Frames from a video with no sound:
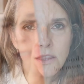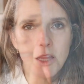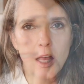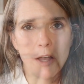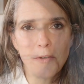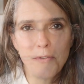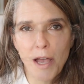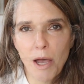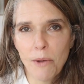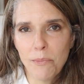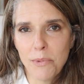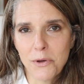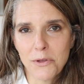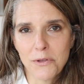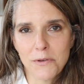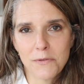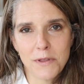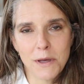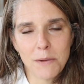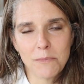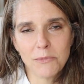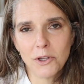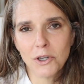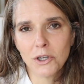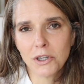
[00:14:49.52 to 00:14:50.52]
I love how both of
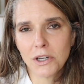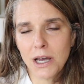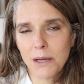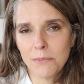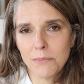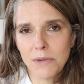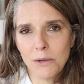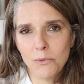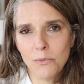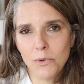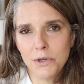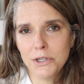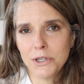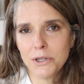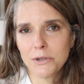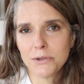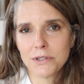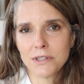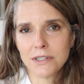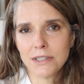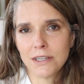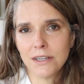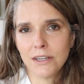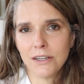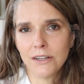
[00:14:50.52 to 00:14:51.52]
them look on my
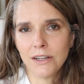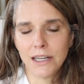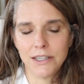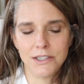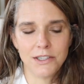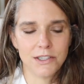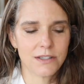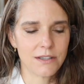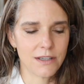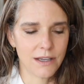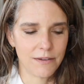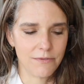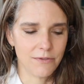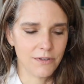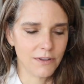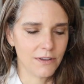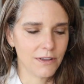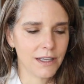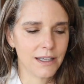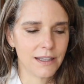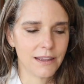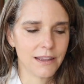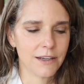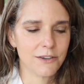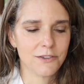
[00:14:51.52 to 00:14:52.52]
windowsill. I feel
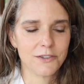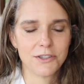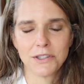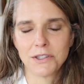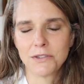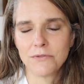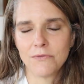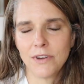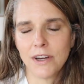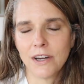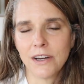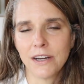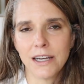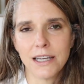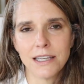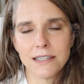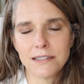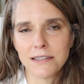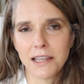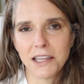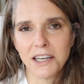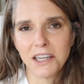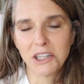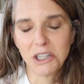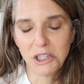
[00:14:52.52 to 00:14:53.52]
like they're just very
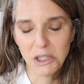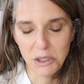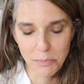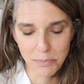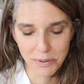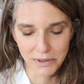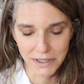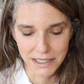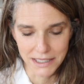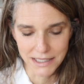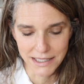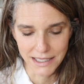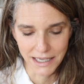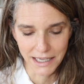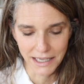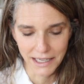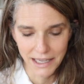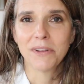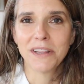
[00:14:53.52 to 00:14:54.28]
aesthetically pleasing.